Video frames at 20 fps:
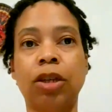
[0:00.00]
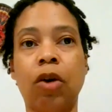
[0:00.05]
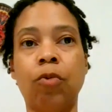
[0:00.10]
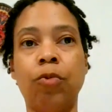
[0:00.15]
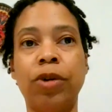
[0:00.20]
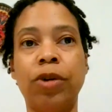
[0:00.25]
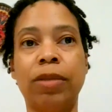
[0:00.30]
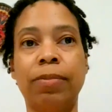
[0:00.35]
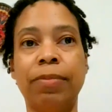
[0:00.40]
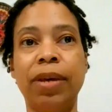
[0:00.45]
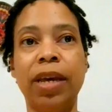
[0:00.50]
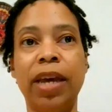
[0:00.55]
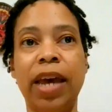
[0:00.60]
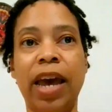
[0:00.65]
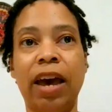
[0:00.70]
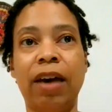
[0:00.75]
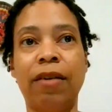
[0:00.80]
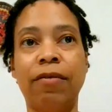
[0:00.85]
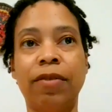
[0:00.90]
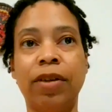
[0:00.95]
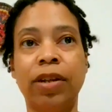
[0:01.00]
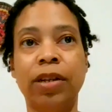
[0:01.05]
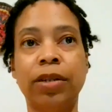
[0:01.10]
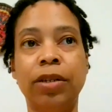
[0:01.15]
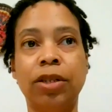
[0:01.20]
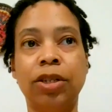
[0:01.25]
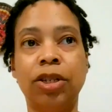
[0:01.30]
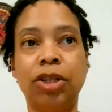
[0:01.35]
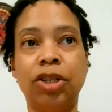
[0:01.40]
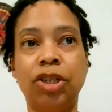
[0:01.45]
So with me
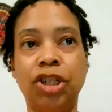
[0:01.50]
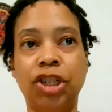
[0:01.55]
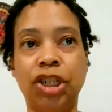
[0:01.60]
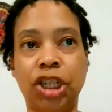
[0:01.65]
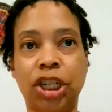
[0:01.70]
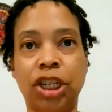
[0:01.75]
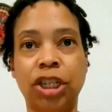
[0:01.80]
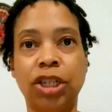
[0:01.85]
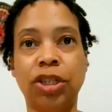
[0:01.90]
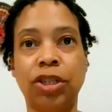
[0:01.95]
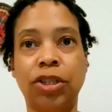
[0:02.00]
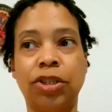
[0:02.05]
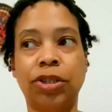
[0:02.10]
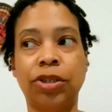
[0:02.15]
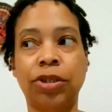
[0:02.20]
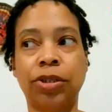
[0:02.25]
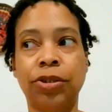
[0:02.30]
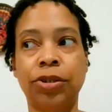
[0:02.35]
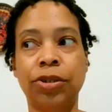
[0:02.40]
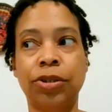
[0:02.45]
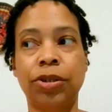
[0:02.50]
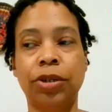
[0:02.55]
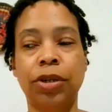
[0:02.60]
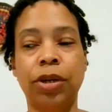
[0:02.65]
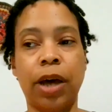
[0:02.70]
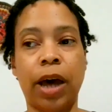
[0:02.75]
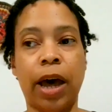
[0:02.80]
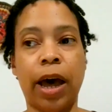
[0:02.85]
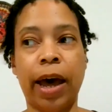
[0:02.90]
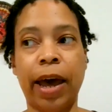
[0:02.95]
having the shits,
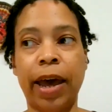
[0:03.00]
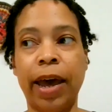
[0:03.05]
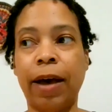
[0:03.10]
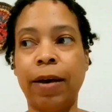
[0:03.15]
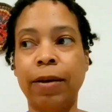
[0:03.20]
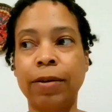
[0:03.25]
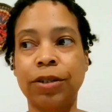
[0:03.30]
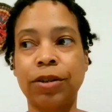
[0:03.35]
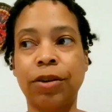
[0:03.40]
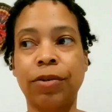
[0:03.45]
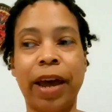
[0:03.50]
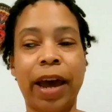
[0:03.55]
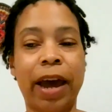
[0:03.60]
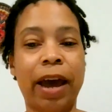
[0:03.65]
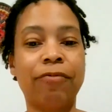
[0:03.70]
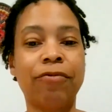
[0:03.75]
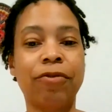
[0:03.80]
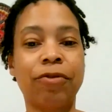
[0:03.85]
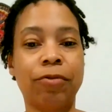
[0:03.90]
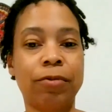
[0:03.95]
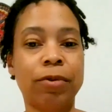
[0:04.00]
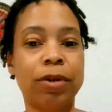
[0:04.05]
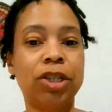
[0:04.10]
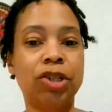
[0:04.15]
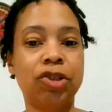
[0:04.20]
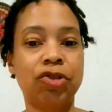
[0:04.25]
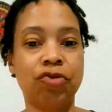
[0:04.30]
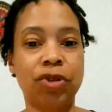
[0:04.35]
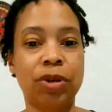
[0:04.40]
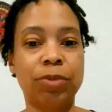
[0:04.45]
I also have
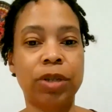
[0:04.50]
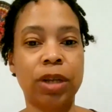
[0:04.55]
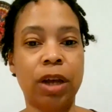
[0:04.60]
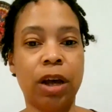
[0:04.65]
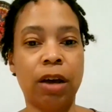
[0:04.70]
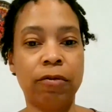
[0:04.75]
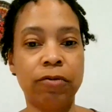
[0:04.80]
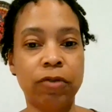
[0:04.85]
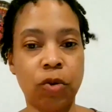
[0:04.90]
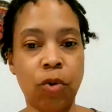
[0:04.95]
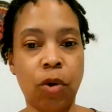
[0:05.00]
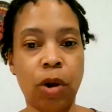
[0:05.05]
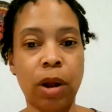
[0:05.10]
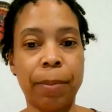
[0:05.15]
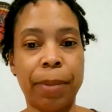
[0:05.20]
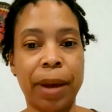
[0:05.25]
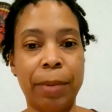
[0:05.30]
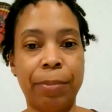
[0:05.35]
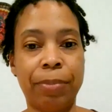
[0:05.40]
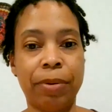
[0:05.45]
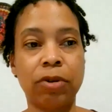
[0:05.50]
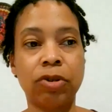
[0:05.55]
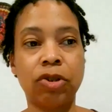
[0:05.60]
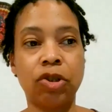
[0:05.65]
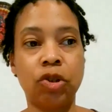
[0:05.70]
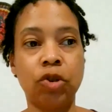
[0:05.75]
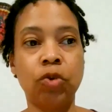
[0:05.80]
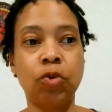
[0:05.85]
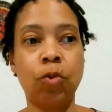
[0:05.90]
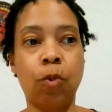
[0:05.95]
three strips of toilet
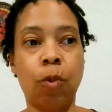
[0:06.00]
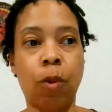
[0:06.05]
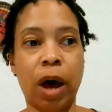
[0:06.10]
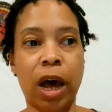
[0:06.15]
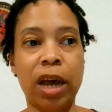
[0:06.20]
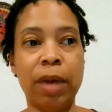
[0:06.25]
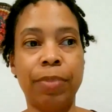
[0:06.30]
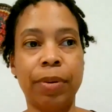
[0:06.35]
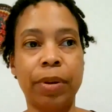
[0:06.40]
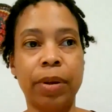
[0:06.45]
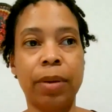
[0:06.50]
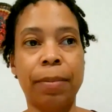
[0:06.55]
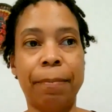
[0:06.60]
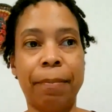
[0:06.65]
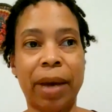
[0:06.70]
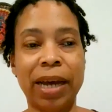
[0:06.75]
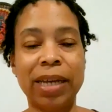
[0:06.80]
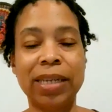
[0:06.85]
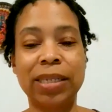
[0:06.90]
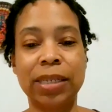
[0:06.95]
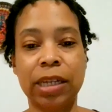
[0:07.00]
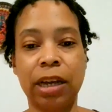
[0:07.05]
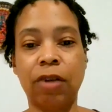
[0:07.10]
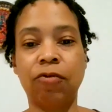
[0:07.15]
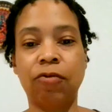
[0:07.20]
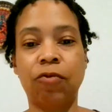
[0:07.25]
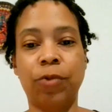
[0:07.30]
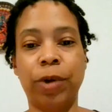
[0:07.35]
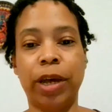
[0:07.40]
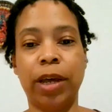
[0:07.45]
paper to wipe
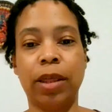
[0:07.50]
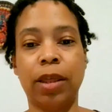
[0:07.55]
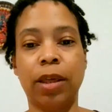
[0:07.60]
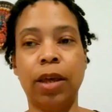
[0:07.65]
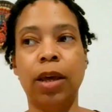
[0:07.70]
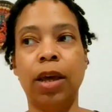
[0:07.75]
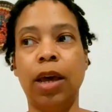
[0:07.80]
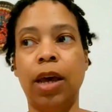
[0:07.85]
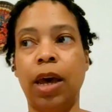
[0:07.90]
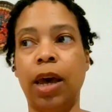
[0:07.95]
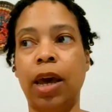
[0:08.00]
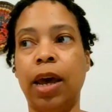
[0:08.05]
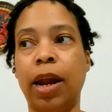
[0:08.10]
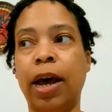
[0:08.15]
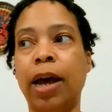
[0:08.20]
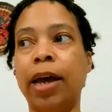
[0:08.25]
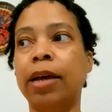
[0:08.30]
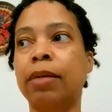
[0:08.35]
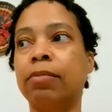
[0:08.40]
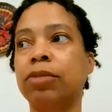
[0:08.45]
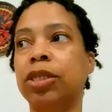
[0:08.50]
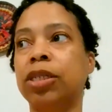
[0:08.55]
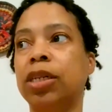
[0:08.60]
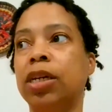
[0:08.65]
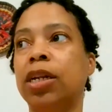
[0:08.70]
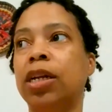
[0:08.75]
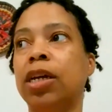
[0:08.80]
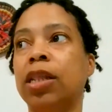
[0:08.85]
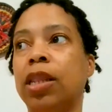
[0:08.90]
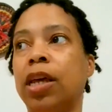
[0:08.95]
myself with. And I am
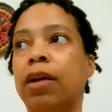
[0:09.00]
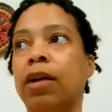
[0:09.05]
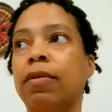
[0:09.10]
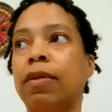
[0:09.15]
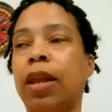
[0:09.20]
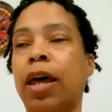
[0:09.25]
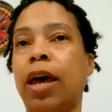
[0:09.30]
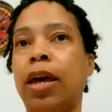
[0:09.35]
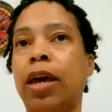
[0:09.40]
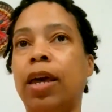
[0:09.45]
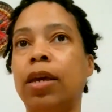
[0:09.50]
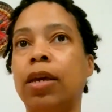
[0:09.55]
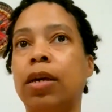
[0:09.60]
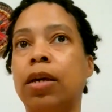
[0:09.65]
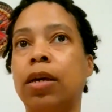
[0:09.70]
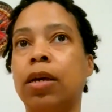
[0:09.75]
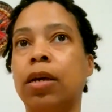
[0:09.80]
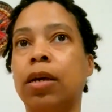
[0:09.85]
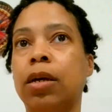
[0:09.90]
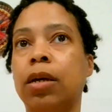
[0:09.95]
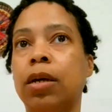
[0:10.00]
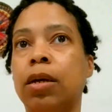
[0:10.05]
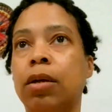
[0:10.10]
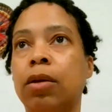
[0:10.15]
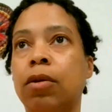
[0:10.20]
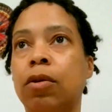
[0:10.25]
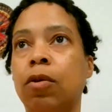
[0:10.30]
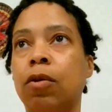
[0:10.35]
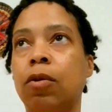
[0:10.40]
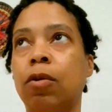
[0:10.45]
sitting there like,
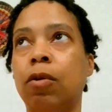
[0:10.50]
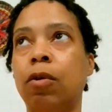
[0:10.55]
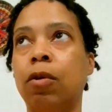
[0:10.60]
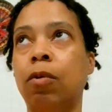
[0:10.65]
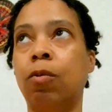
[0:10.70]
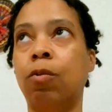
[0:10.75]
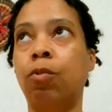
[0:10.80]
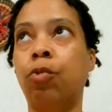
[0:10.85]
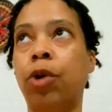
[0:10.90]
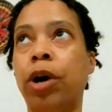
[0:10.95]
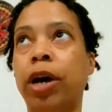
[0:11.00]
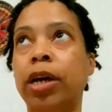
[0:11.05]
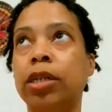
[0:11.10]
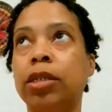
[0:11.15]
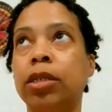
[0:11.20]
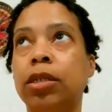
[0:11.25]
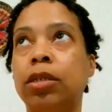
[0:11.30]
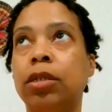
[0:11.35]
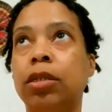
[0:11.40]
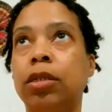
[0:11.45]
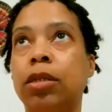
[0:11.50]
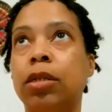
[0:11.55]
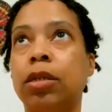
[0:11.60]
what